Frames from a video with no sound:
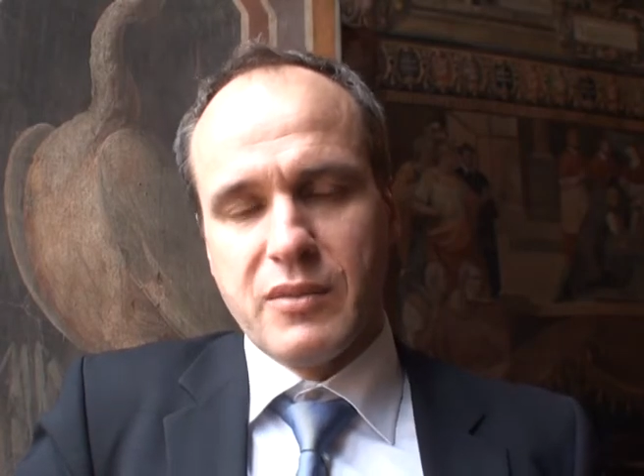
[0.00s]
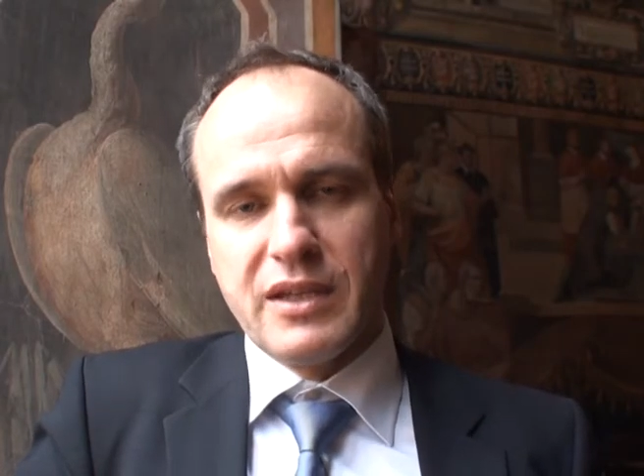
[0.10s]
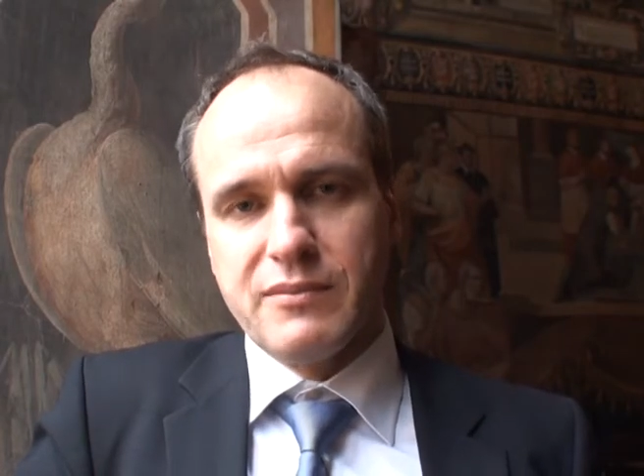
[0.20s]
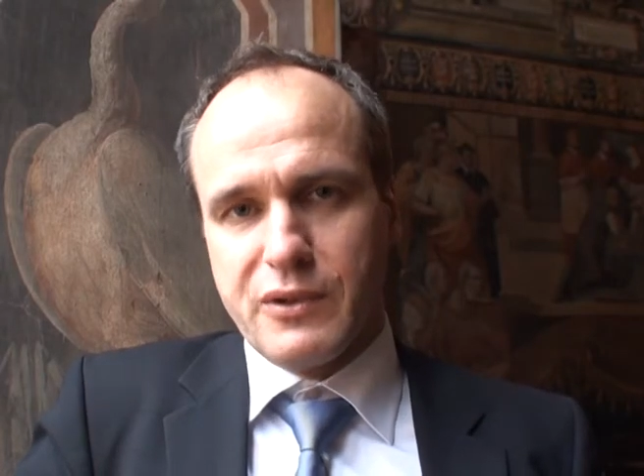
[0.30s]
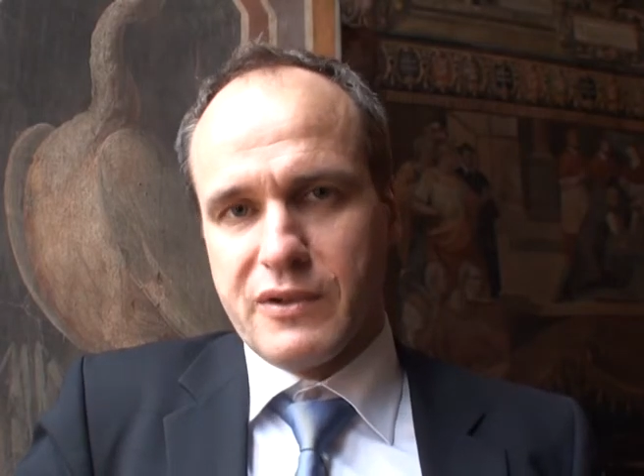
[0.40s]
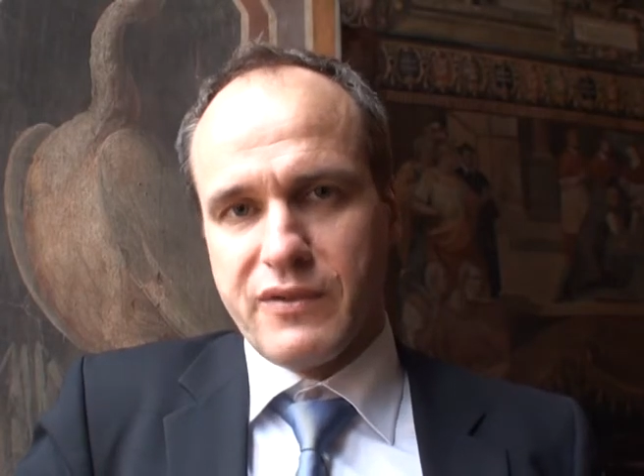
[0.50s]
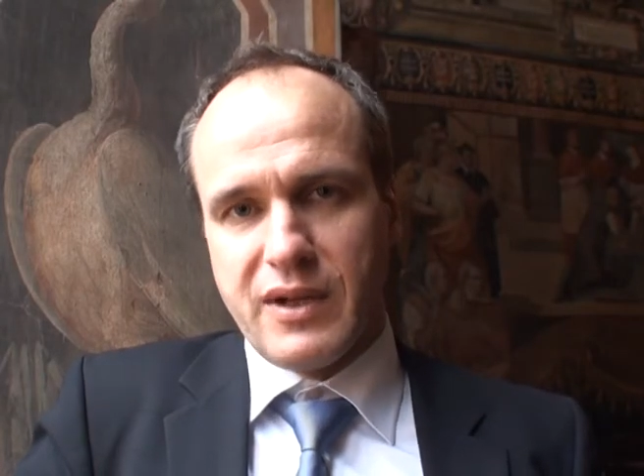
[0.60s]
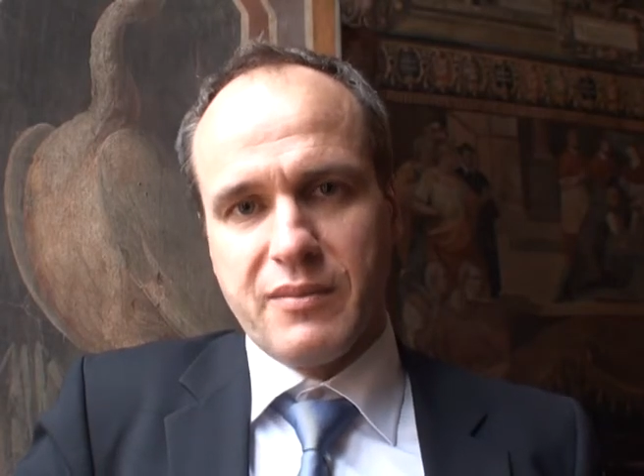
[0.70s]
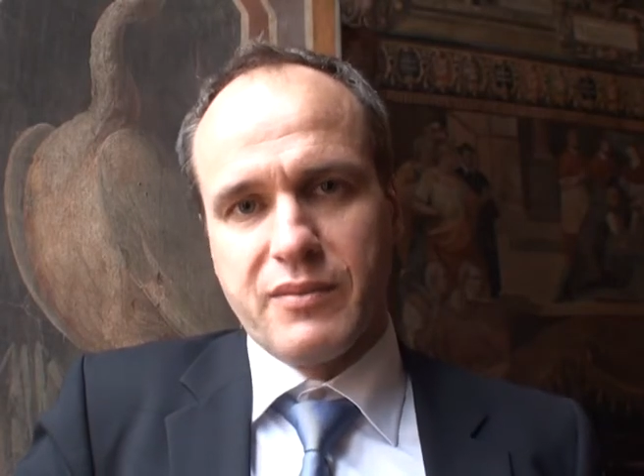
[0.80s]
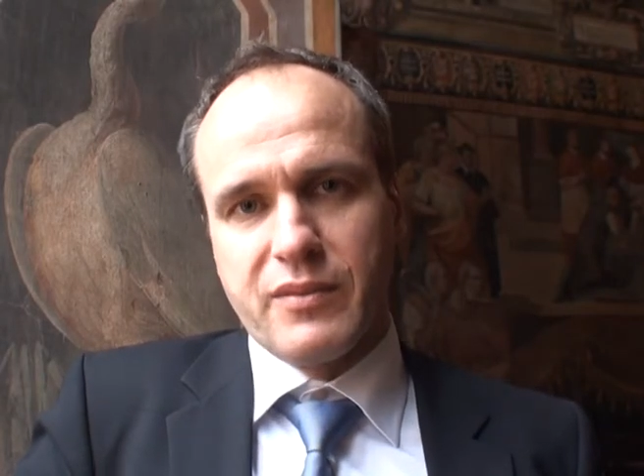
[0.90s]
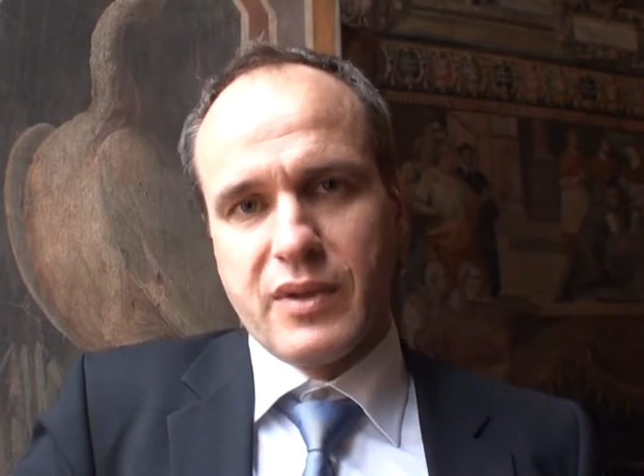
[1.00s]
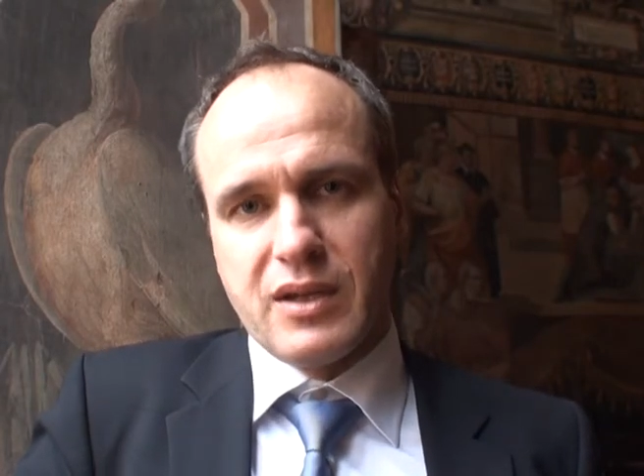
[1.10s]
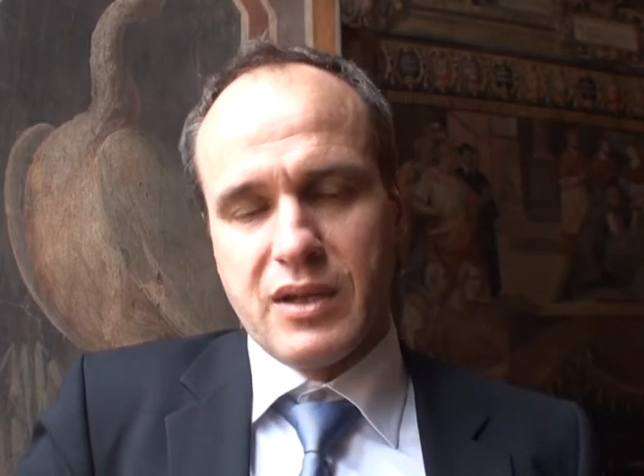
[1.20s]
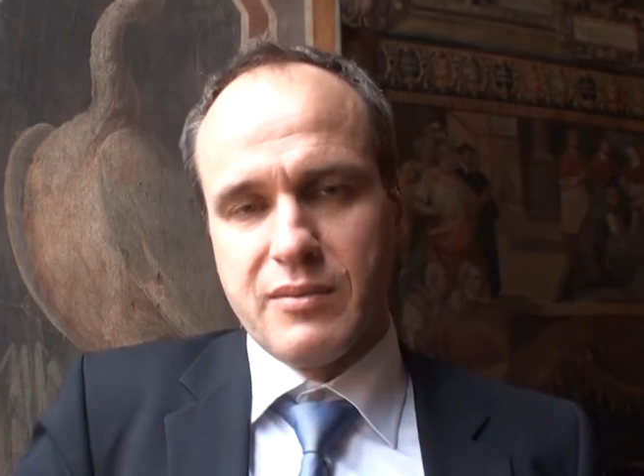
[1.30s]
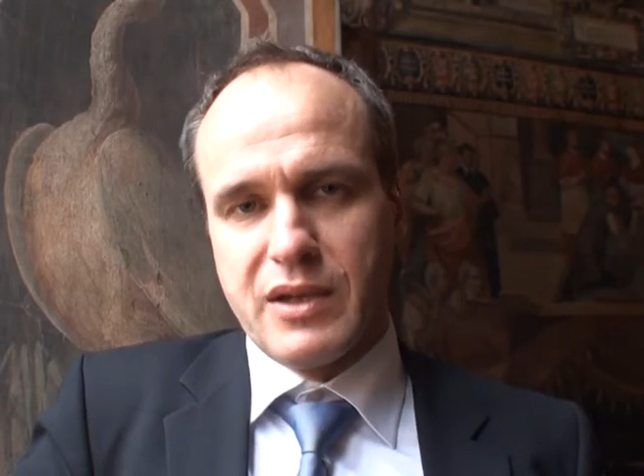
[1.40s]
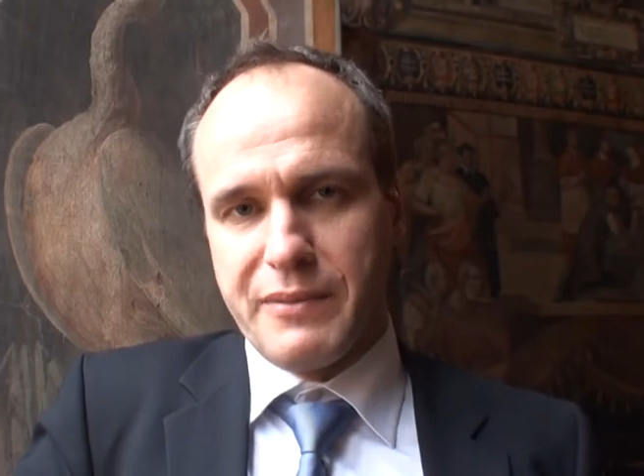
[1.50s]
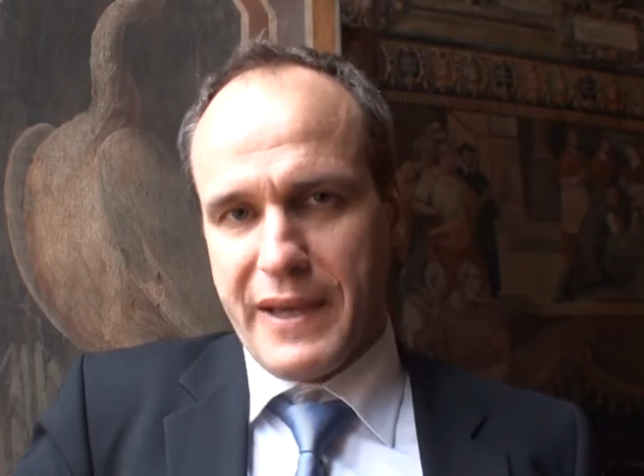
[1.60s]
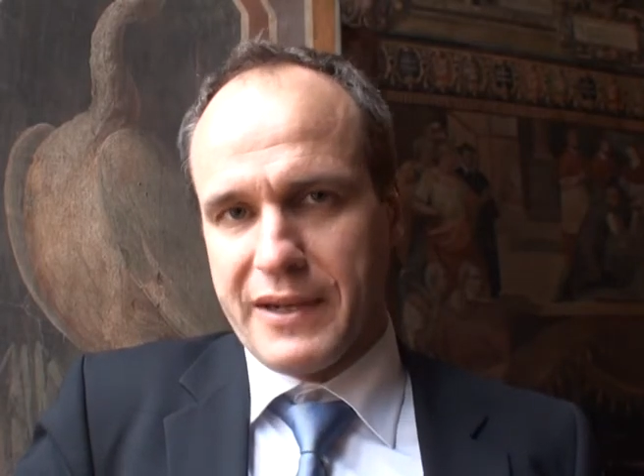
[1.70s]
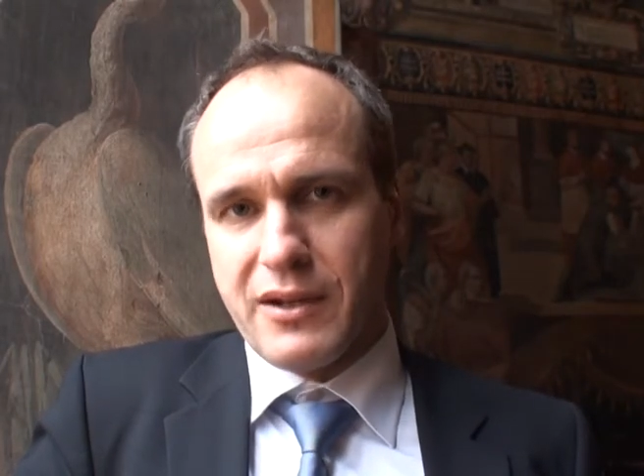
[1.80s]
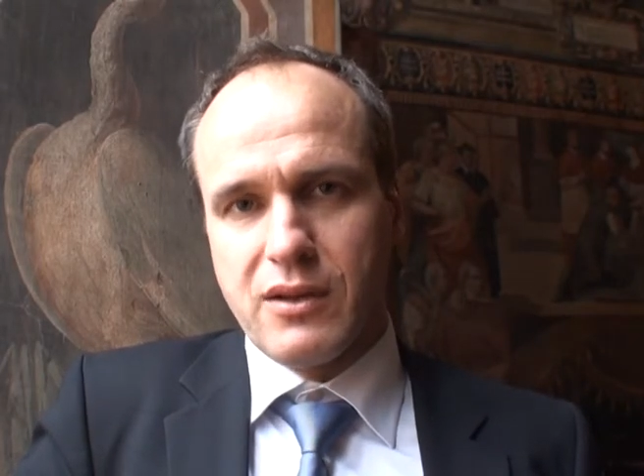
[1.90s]
Input from a
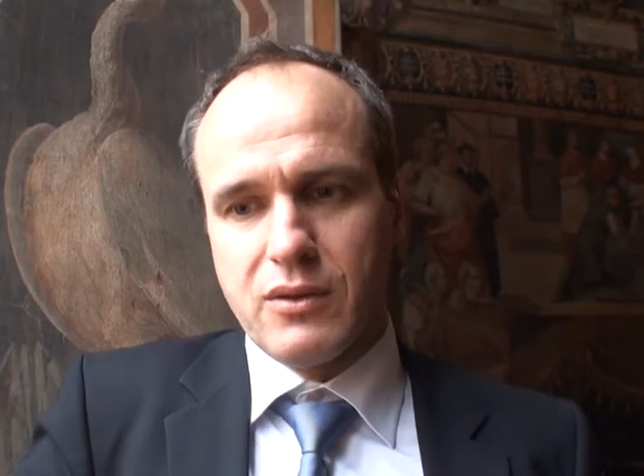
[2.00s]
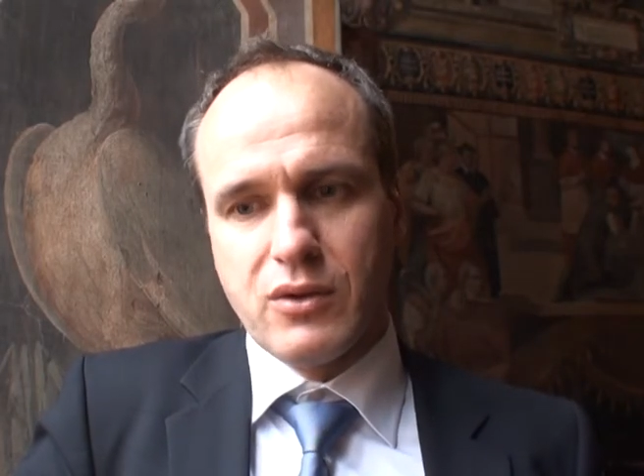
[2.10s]
panel